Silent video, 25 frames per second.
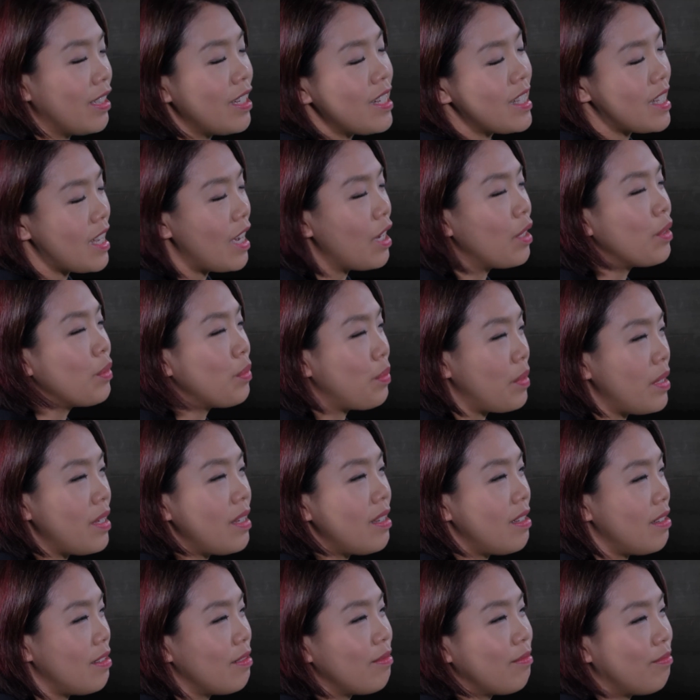That's how we
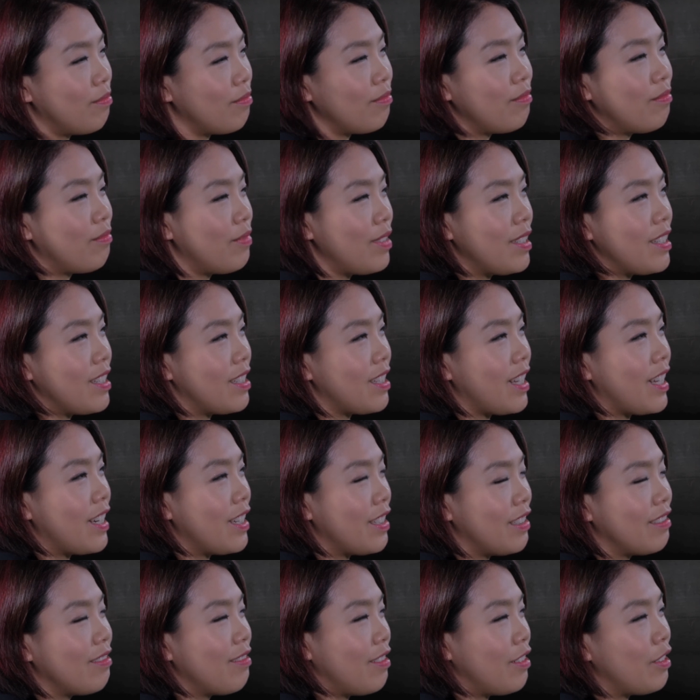
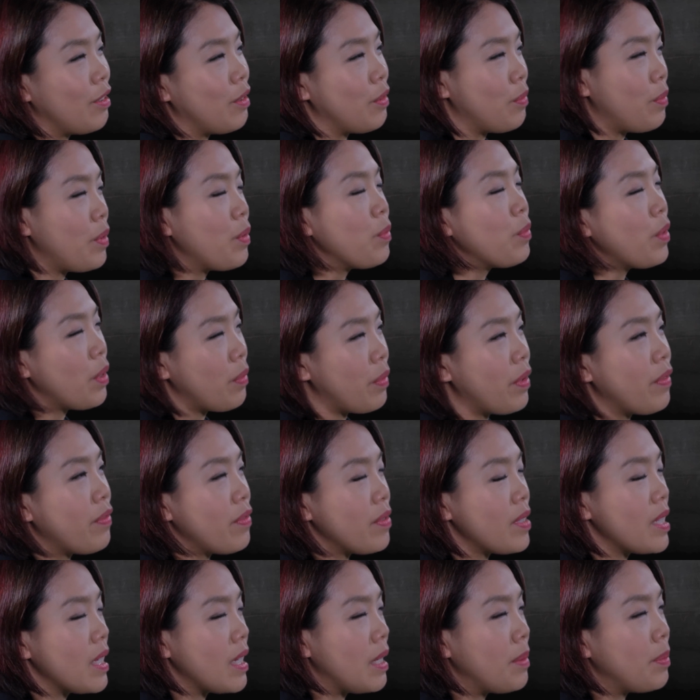decided, or we worked
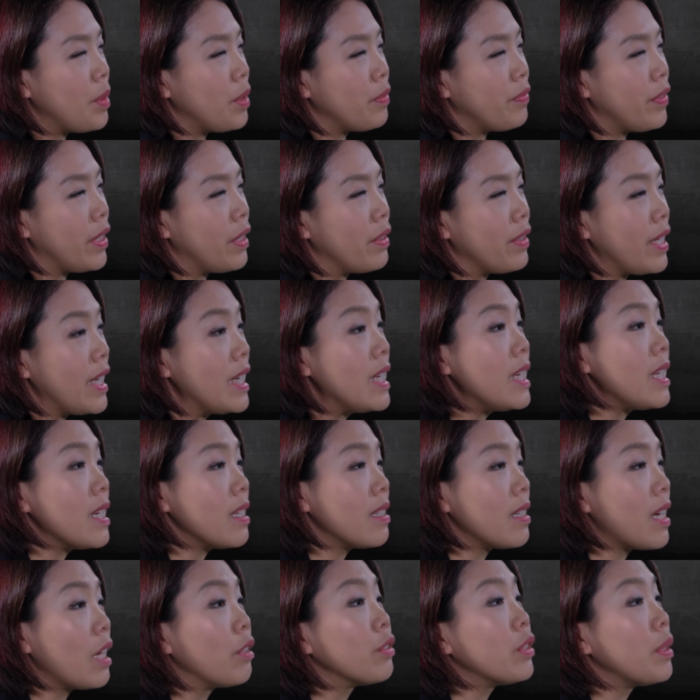with some of our
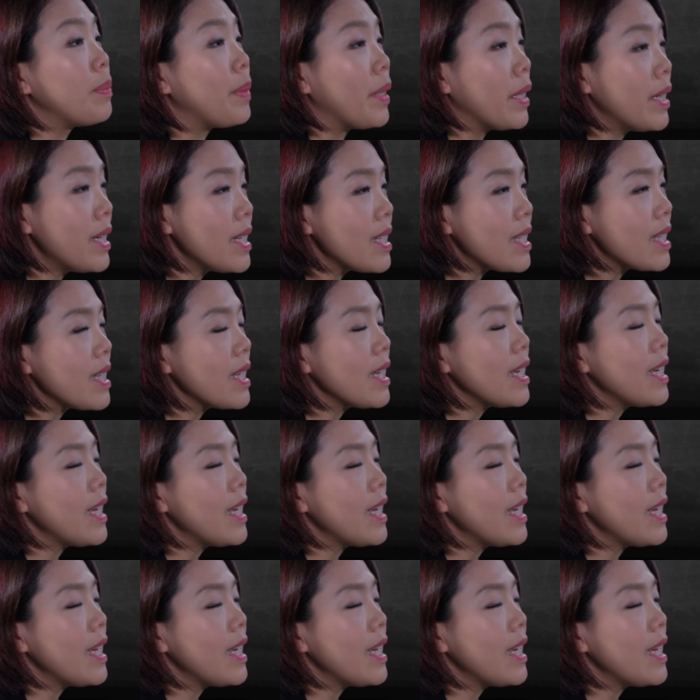Indian counterparts